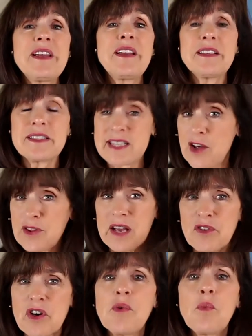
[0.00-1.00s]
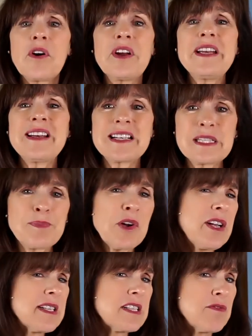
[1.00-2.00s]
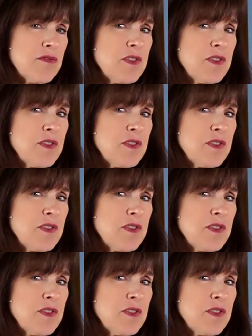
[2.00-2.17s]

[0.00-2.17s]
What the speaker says: South Africa, where he experienced